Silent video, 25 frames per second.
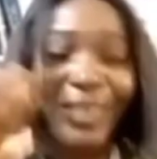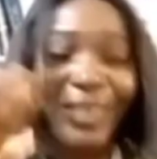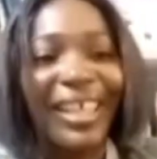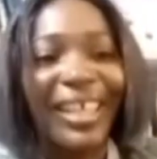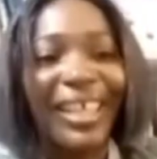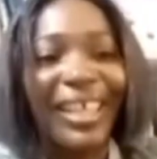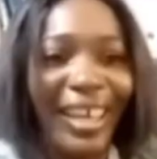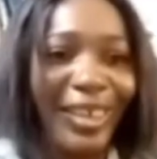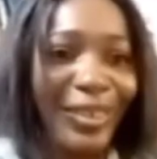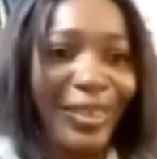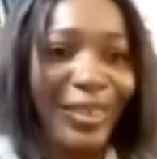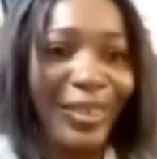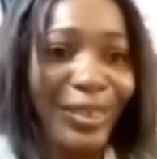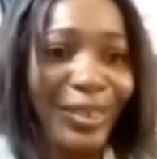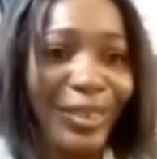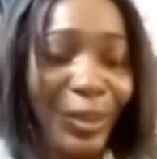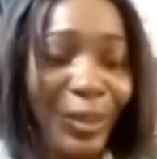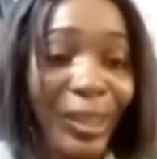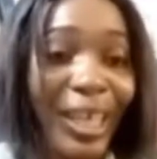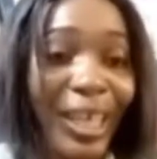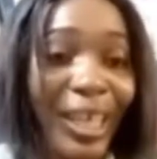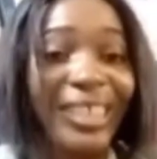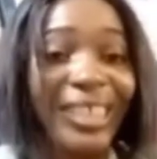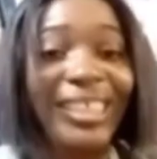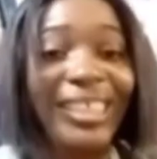Thank you so much.
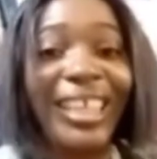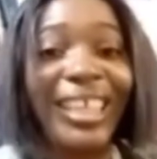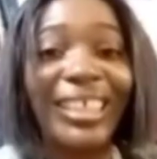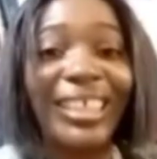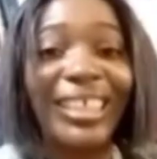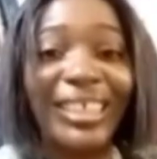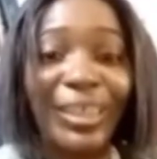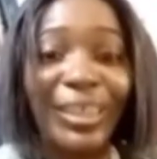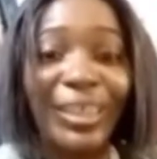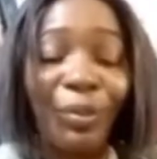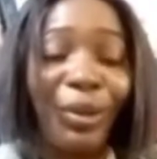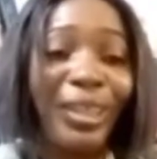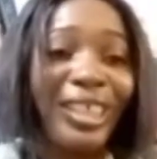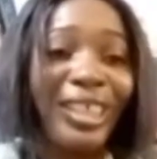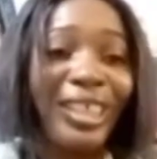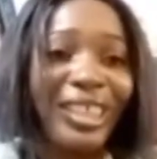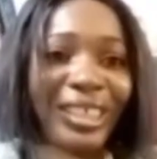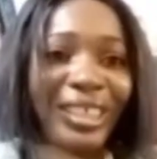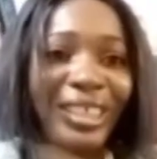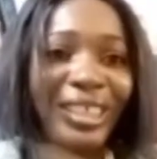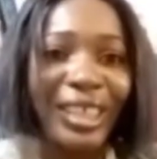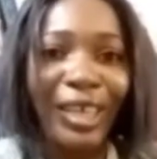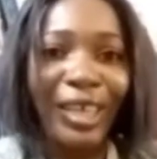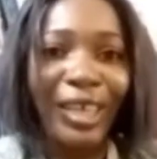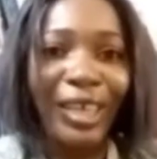That's testimony
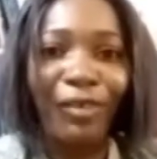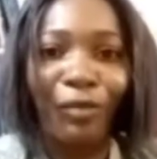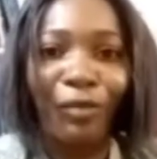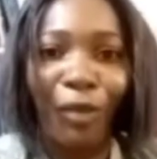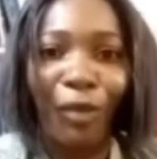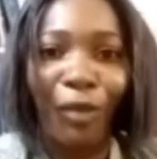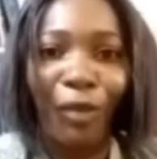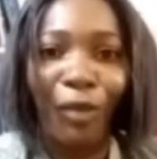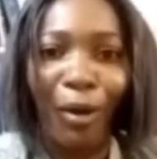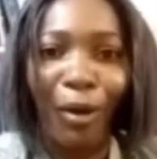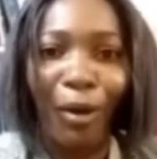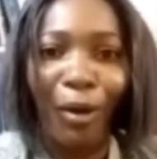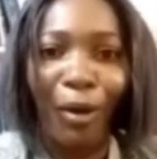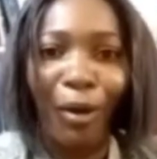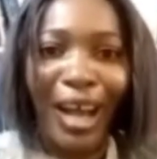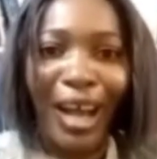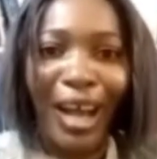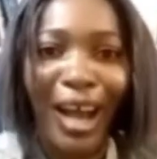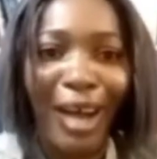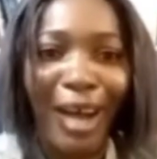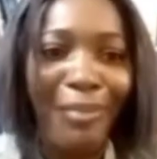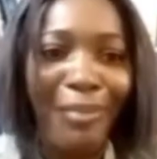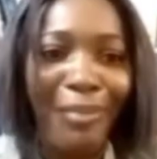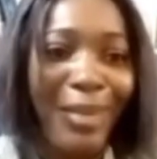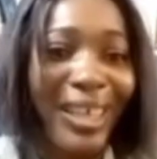shared from
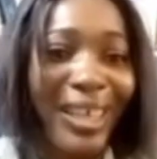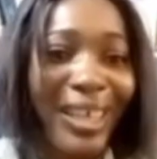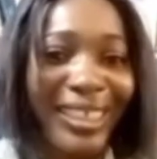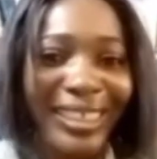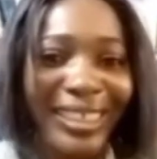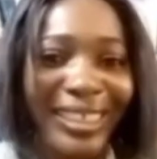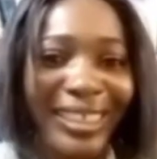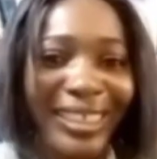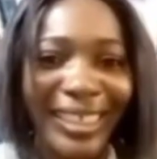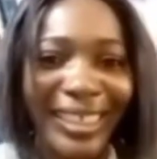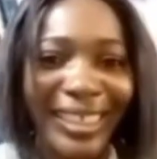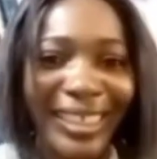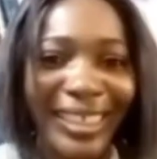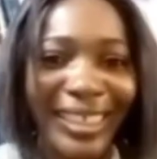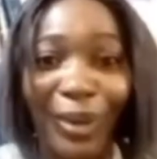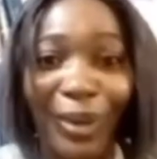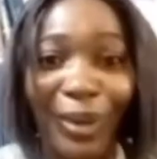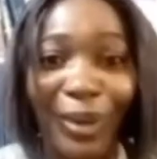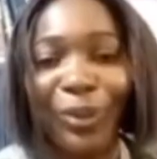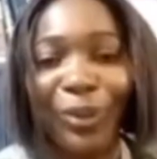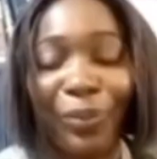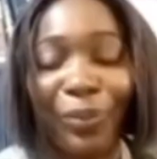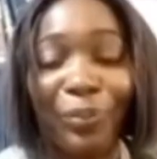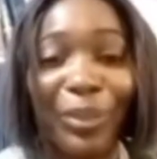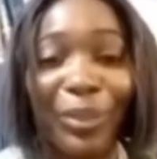our amazing
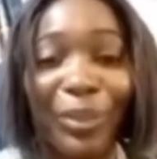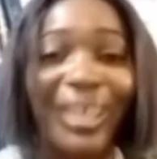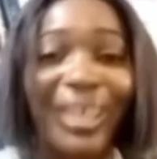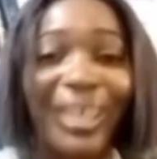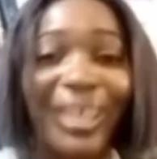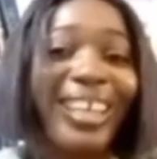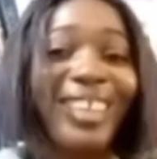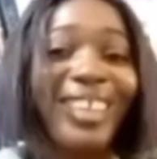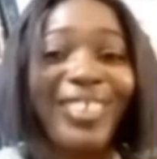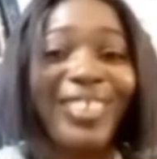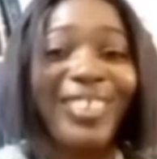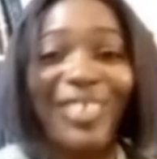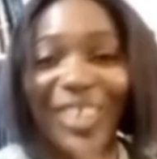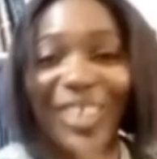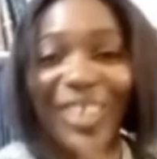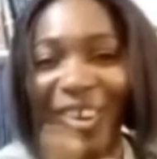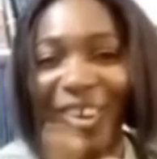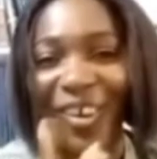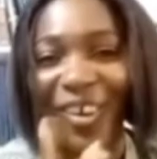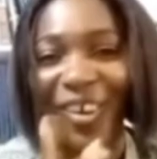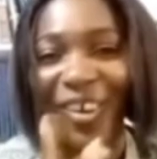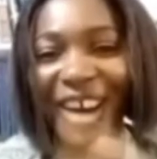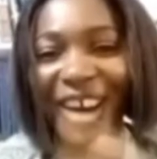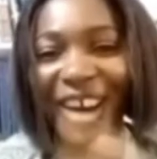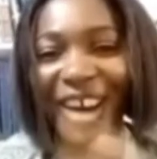Dr. P. That's what we
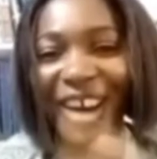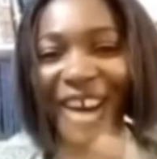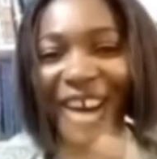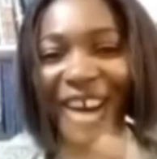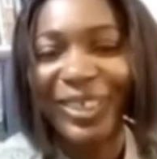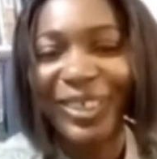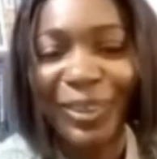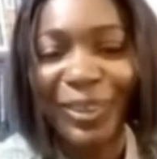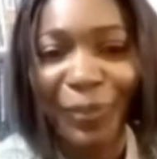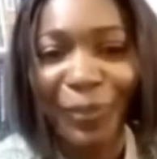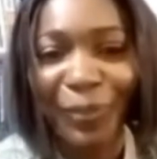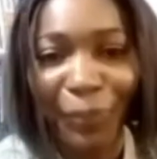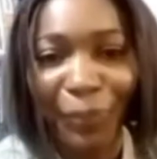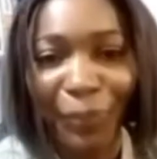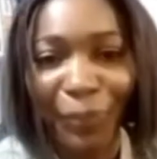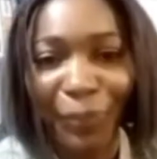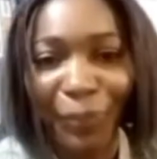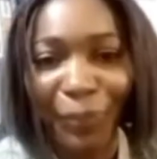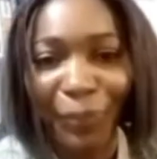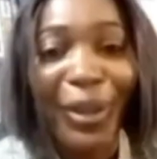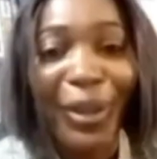call her, Dr. P.